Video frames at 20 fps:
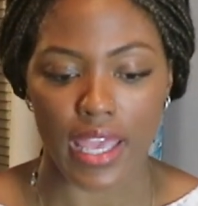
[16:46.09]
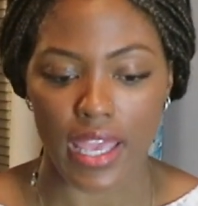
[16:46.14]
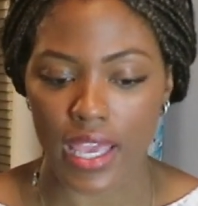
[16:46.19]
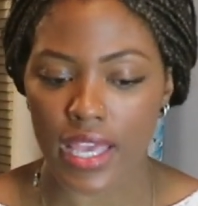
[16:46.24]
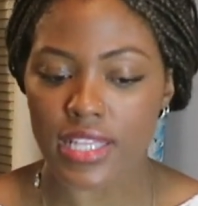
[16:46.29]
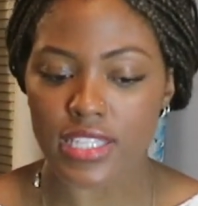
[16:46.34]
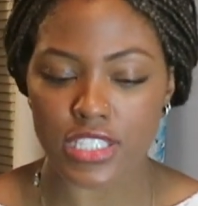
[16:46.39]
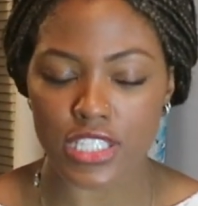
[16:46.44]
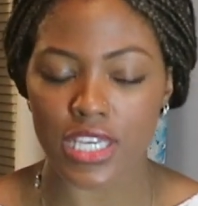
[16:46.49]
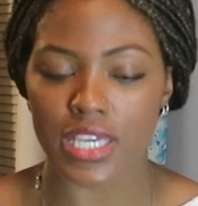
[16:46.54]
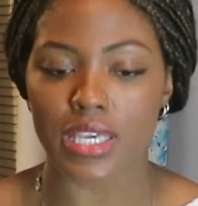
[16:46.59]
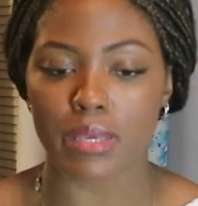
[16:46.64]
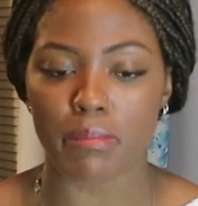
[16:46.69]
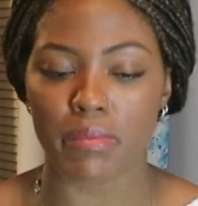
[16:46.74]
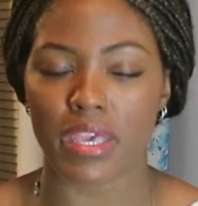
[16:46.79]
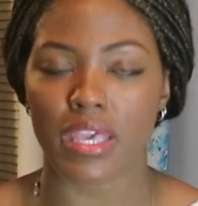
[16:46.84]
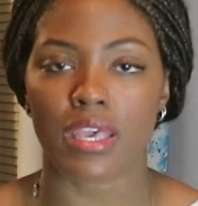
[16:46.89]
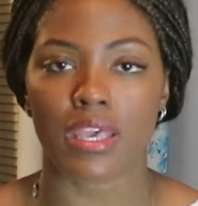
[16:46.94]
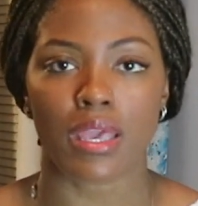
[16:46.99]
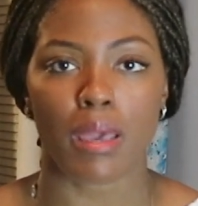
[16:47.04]
It took
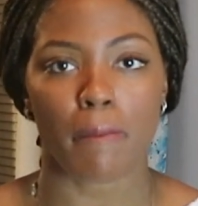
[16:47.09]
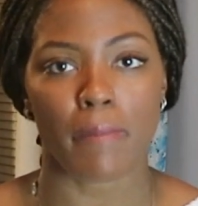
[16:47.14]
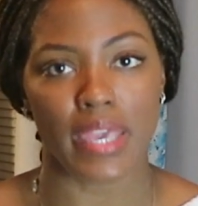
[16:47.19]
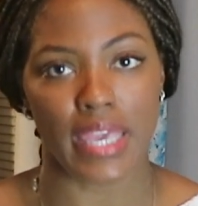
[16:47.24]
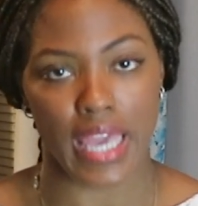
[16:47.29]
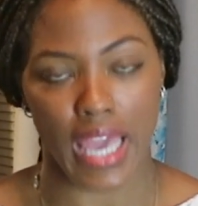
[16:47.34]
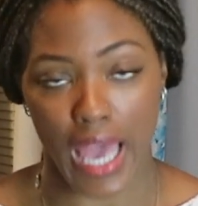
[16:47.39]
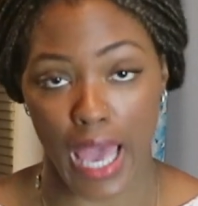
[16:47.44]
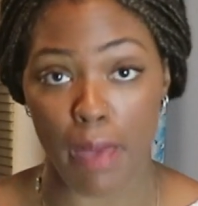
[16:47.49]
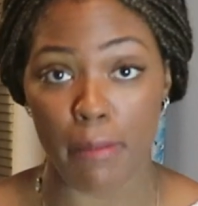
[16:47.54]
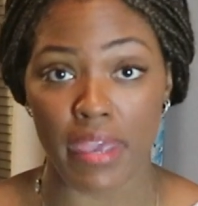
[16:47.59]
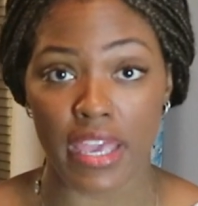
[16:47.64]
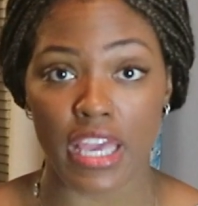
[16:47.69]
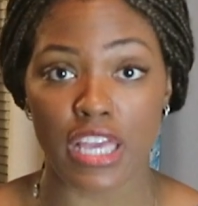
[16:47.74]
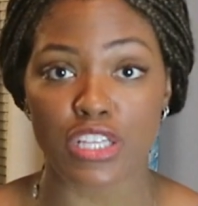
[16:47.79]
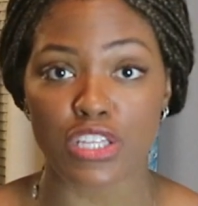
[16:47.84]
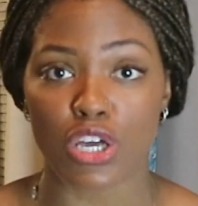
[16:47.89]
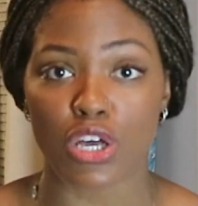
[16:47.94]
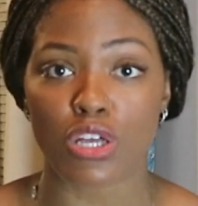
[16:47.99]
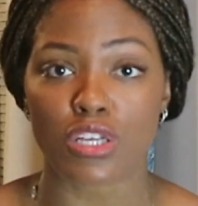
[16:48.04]
me becoming
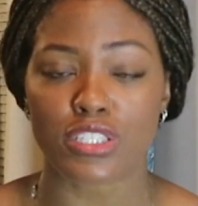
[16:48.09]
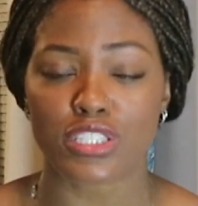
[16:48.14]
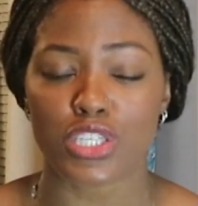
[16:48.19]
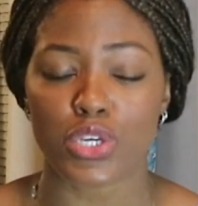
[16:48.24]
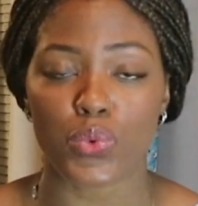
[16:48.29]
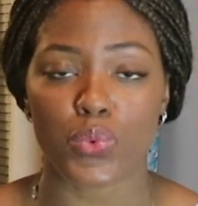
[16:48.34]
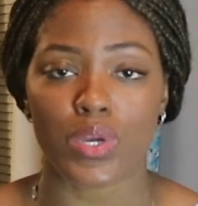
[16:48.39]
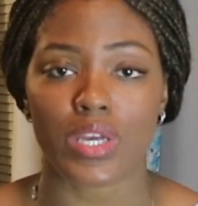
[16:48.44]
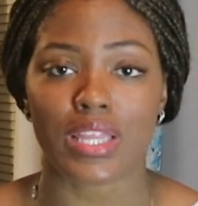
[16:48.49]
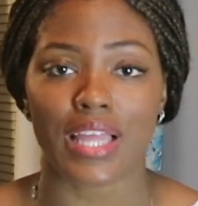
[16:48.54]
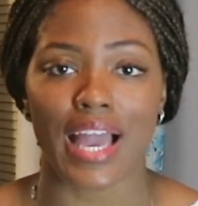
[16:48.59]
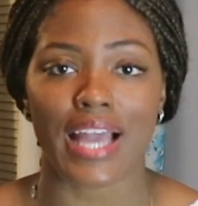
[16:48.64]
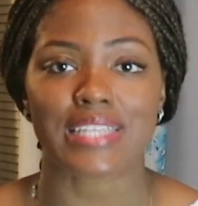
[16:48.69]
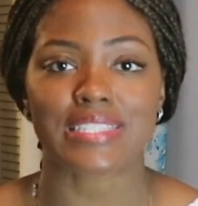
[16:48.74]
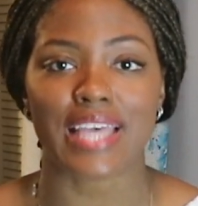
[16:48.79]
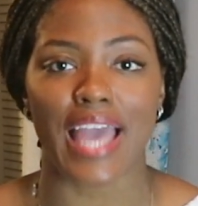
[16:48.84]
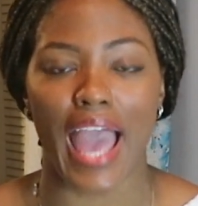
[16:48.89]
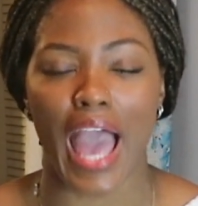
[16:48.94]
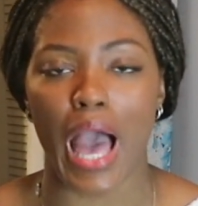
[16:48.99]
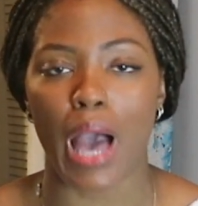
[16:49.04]
adult to
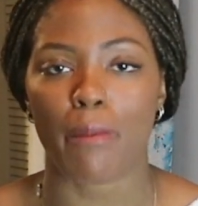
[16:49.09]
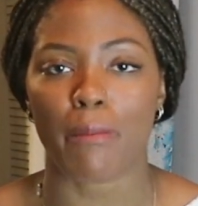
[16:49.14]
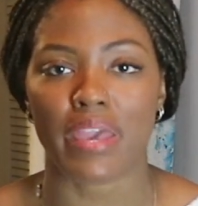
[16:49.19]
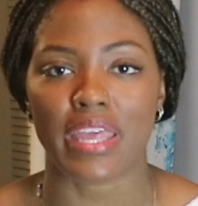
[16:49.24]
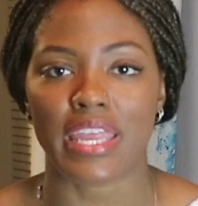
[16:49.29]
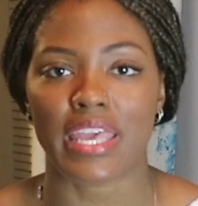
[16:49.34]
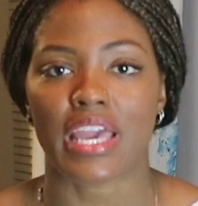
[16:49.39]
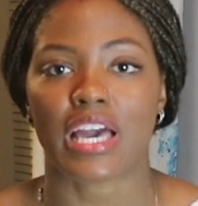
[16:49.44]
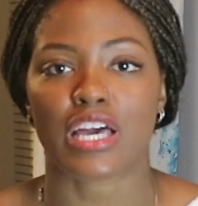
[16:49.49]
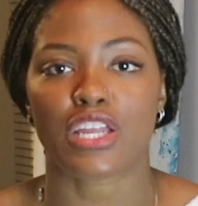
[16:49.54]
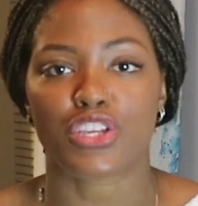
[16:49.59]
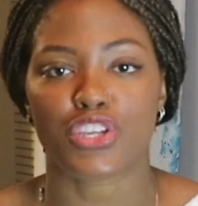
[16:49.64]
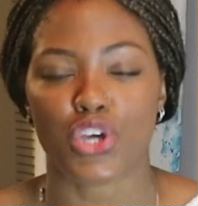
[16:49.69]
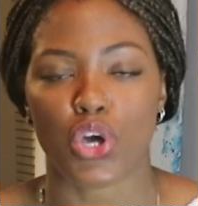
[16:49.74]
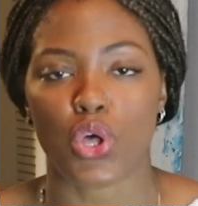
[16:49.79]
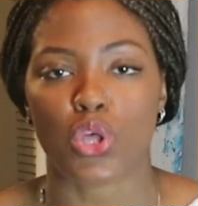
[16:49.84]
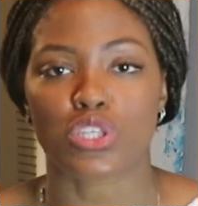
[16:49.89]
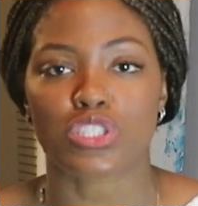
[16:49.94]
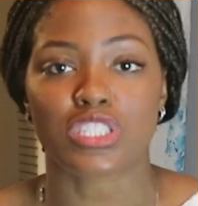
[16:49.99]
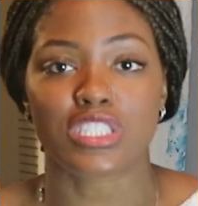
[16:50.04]
realize how many
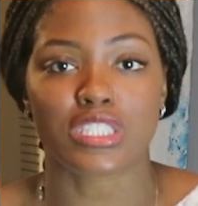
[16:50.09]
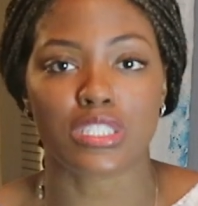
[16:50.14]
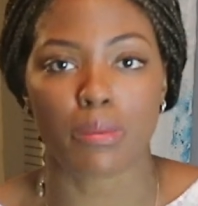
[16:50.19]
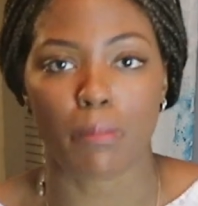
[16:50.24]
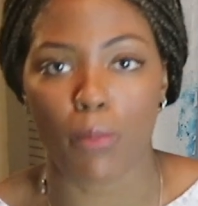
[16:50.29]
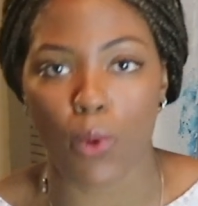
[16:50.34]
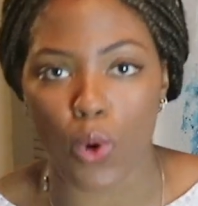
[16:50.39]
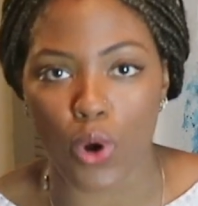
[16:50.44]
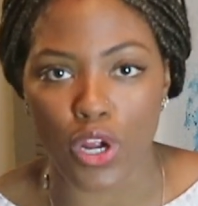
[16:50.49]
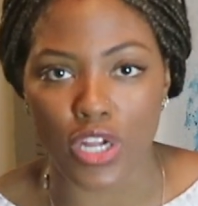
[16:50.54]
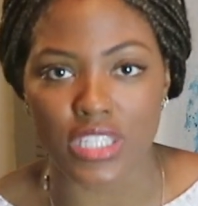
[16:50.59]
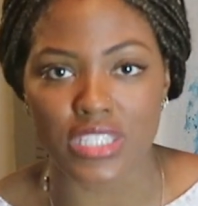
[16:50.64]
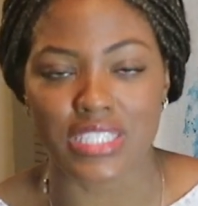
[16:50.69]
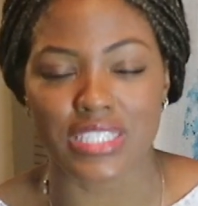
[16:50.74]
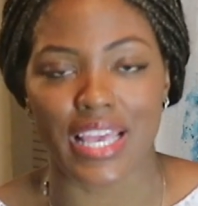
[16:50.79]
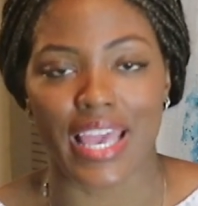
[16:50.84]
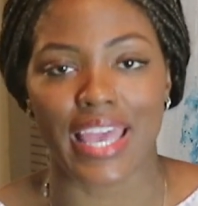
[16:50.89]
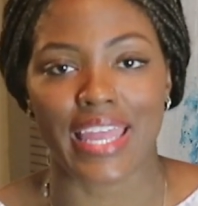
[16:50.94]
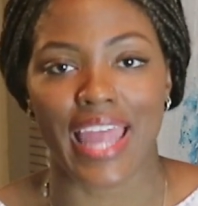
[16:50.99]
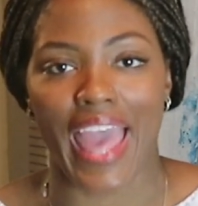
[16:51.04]
adult
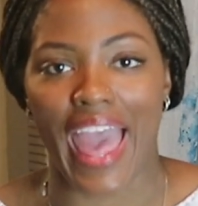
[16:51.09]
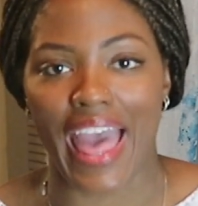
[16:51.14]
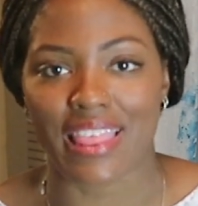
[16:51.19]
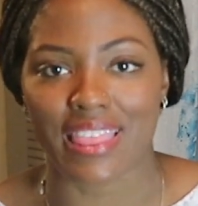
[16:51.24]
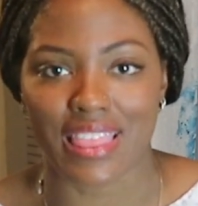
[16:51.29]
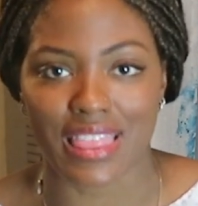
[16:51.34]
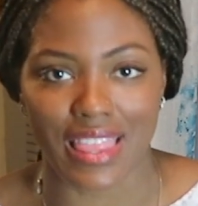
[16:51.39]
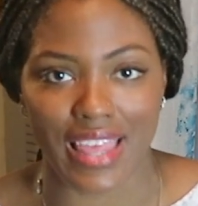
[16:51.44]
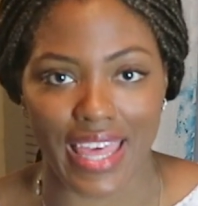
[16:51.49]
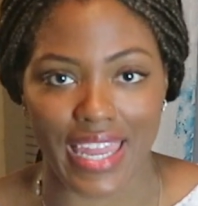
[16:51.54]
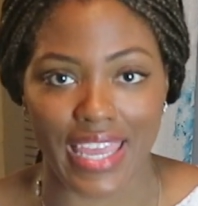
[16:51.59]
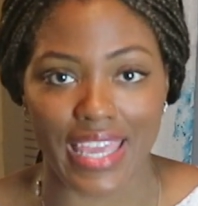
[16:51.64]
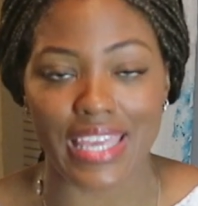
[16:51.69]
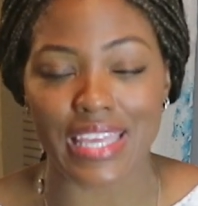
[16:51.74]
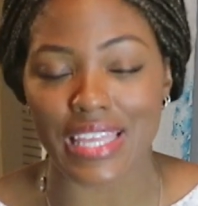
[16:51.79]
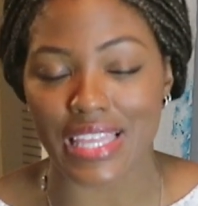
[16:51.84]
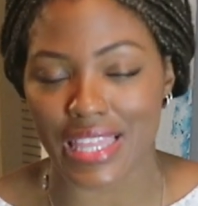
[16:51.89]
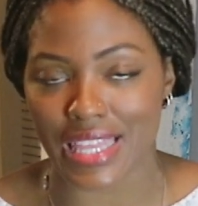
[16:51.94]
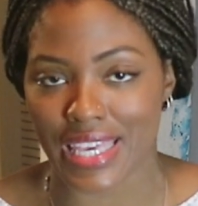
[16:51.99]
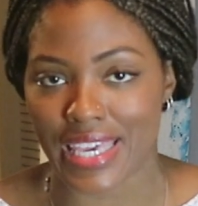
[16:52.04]
sports and
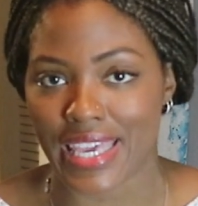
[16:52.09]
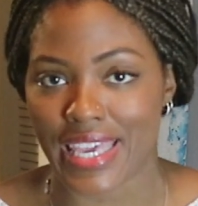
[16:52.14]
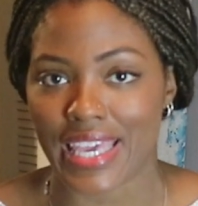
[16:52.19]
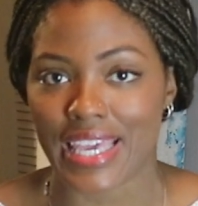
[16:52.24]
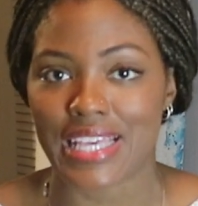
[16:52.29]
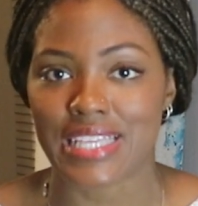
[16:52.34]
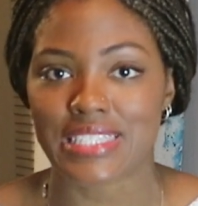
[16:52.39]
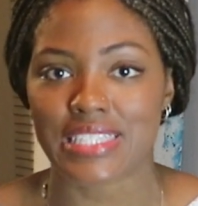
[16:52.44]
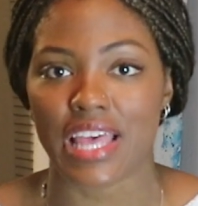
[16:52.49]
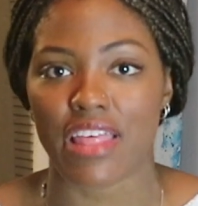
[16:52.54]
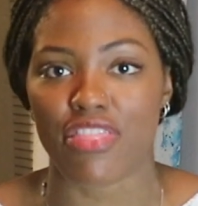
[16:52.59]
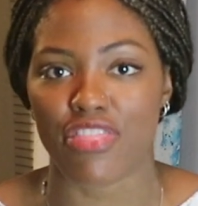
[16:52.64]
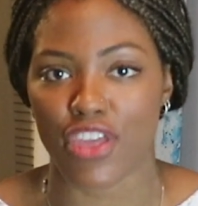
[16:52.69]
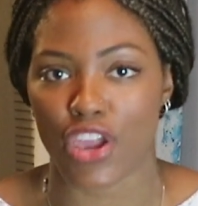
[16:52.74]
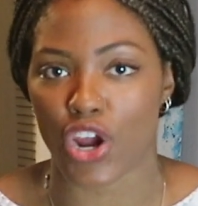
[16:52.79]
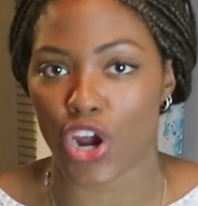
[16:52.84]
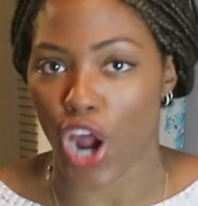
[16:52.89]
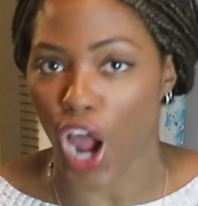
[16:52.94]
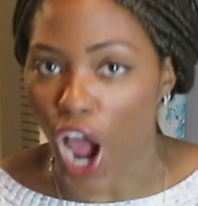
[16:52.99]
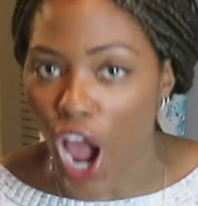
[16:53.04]
athletic leagues
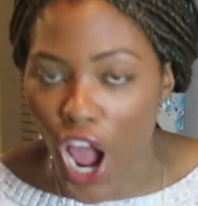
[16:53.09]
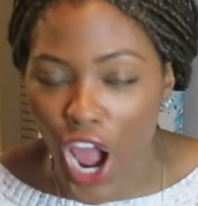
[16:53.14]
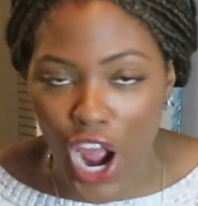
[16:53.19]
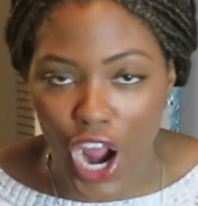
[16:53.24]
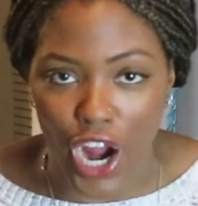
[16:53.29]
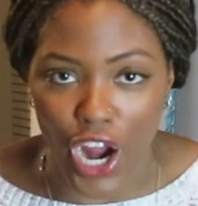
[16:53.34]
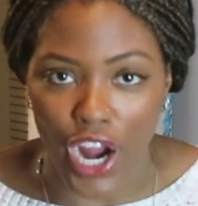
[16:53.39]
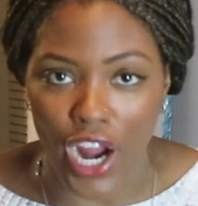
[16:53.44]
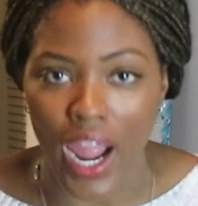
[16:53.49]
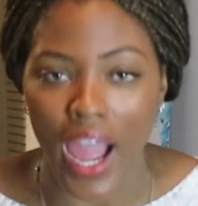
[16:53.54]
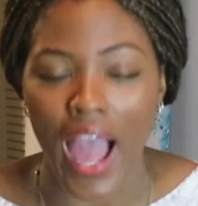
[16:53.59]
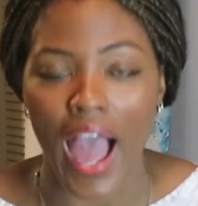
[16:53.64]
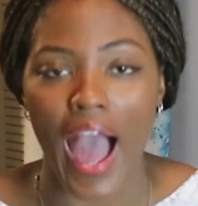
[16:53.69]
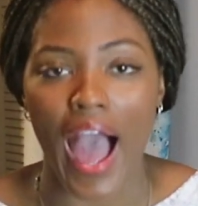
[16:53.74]
there are.